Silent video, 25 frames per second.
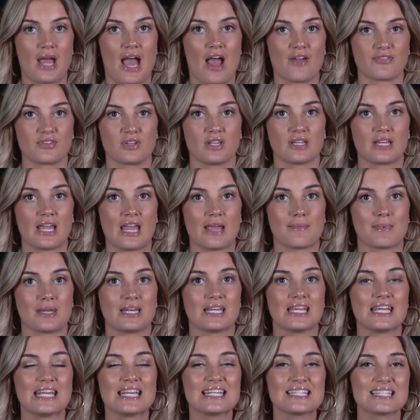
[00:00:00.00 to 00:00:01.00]
after the game
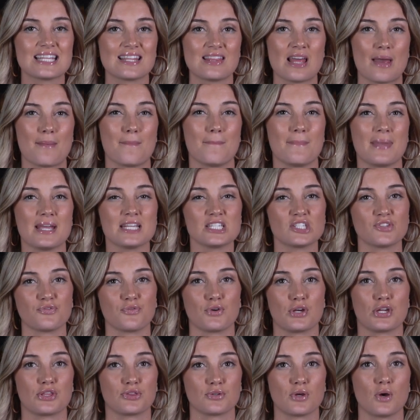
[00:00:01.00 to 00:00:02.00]
and he said that missed
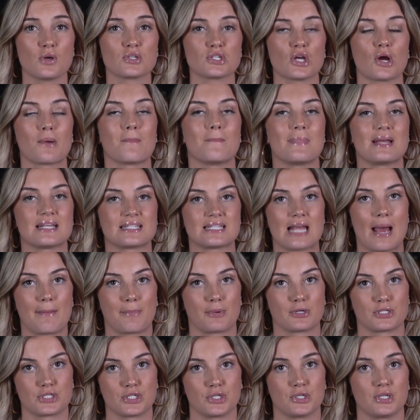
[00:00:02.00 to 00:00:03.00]
free throws are missed
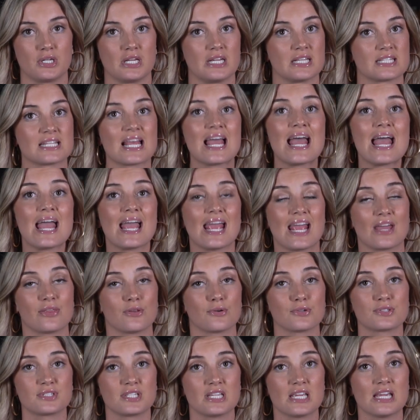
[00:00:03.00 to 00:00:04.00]
opportunities and
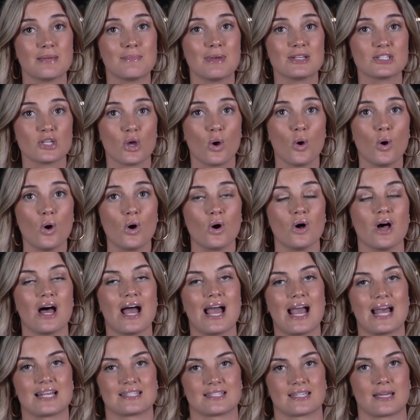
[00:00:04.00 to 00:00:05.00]
their team as a whole
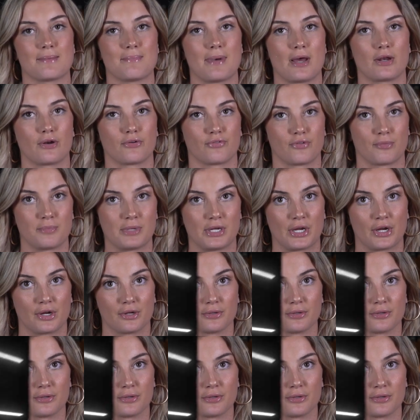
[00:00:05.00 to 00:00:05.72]
has to get better from here.